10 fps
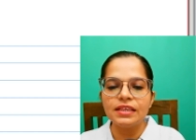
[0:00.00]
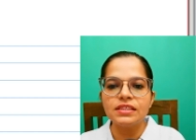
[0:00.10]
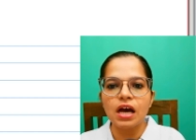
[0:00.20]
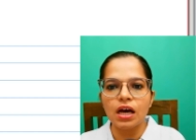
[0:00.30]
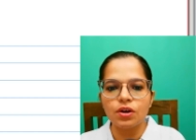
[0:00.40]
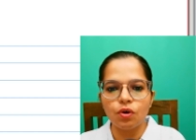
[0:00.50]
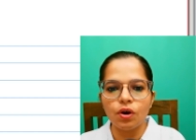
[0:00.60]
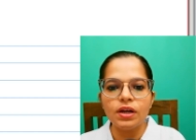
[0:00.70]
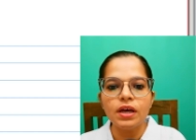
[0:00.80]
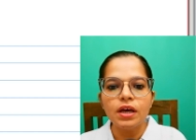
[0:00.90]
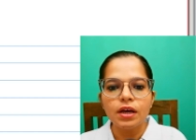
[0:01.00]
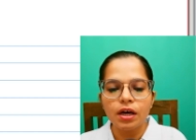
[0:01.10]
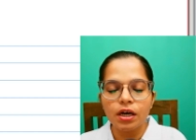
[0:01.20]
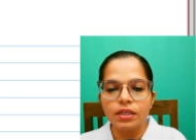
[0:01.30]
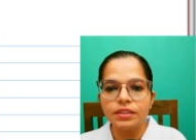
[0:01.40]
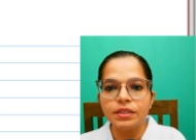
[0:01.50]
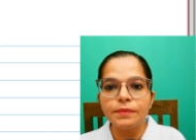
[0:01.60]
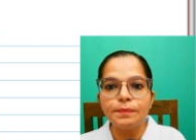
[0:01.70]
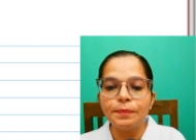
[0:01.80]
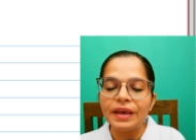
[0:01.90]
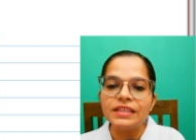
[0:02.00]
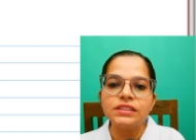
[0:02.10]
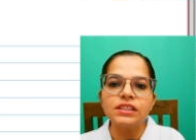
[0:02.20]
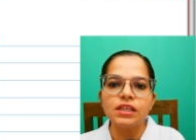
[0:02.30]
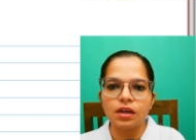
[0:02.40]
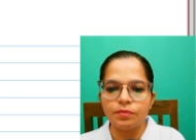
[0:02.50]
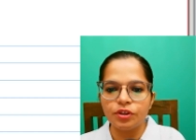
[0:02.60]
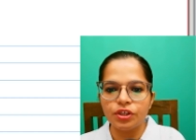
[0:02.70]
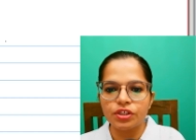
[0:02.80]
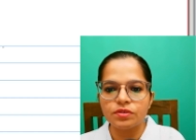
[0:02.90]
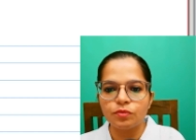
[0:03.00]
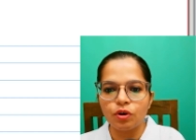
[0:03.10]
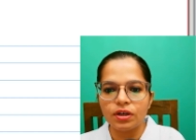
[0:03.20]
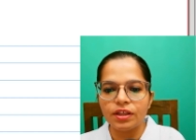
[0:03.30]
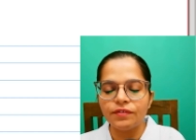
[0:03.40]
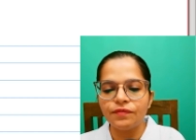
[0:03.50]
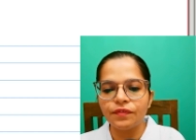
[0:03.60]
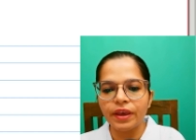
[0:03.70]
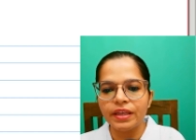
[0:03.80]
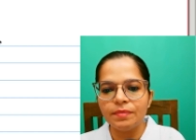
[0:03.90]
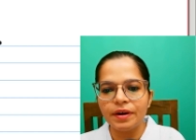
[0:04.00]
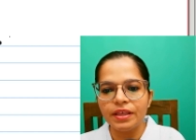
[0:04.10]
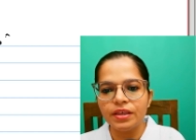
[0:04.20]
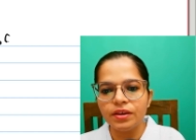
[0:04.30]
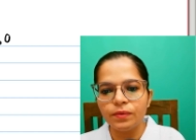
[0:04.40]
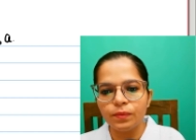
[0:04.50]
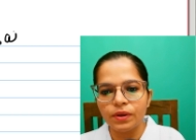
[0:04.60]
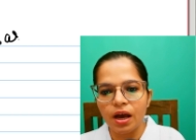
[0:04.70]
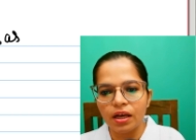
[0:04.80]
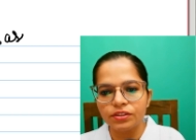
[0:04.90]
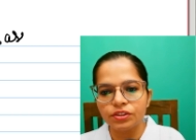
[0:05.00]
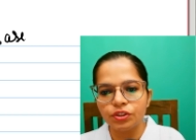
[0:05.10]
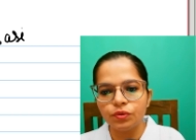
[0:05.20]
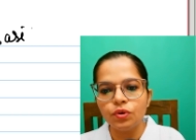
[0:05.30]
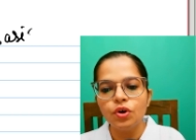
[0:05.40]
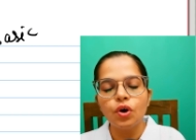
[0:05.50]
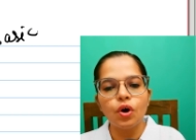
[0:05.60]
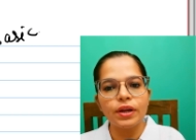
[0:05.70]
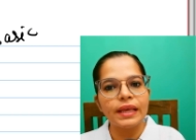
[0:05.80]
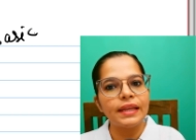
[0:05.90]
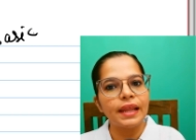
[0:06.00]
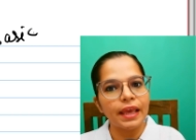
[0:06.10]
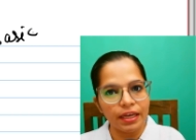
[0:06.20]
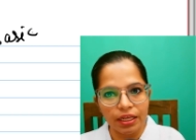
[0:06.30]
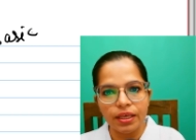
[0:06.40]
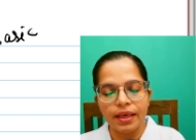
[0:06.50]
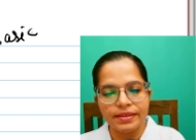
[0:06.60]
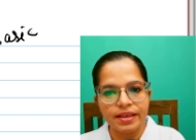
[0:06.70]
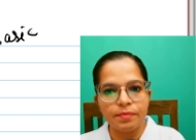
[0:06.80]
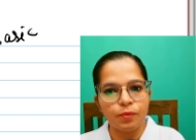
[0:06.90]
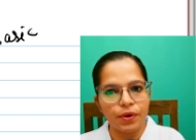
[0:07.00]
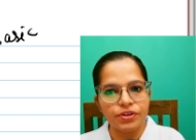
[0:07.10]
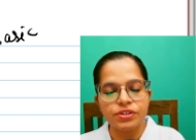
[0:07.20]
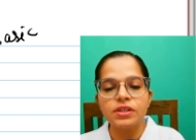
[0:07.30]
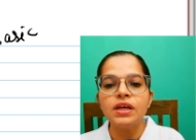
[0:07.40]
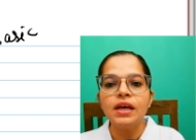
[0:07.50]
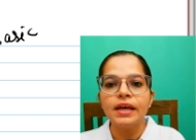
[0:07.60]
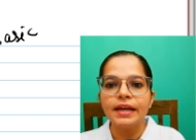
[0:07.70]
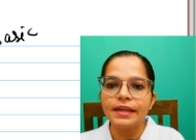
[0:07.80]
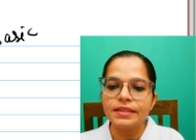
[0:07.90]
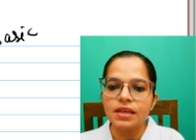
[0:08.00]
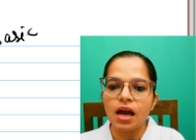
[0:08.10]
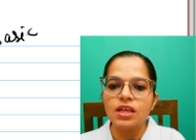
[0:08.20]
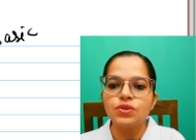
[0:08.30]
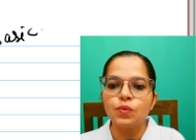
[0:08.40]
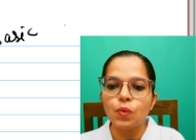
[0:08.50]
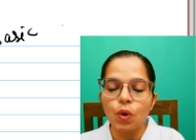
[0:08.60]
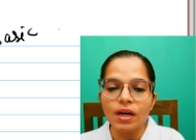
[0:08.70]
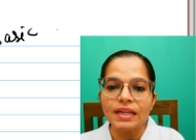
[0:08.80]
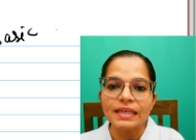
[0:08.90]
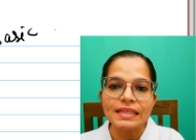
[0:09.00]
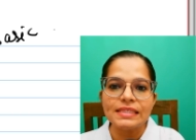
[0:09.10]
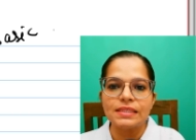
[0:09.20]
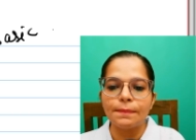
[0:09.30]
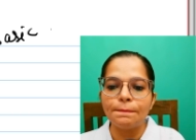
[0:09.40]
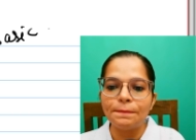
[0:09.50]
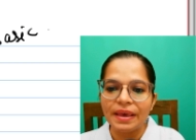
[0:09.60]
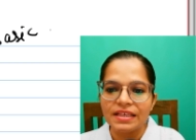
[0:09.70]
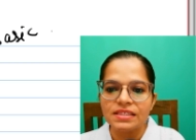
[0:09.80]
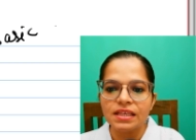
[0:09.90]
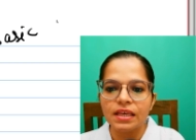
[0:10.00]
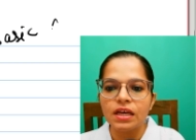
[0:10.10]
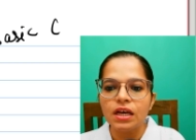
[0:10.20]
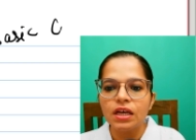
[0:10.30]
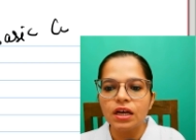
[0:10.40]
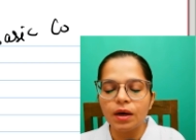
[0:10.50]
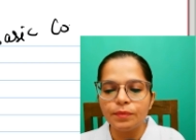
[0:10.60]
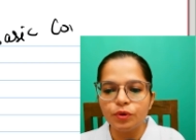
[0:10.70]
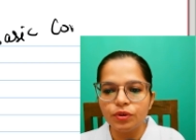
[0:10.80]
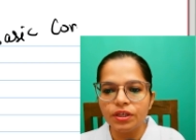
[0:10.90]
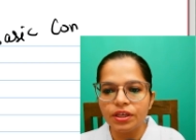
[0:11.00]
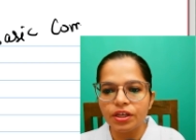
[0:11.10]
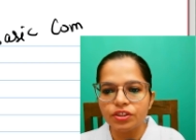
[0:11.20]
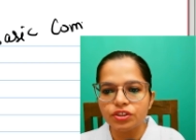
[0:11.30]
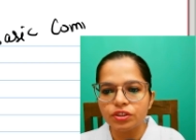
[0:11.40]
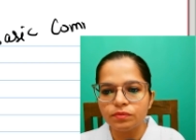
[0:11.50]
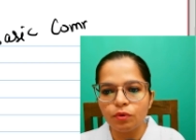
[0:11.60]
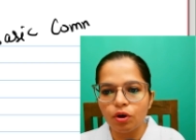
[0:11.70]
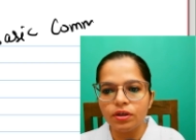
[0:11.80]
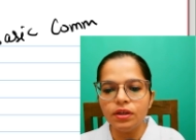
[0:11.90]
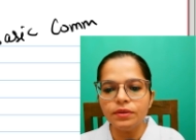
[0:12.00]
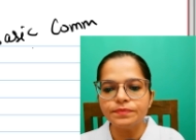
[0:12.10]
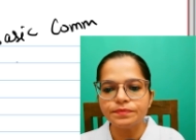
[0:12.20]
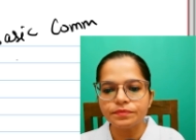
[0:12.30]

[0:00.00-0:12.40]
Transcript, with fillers: these are called uh, the basic communication model if anybody will ask you or in any exam question it is asked what is basic communication model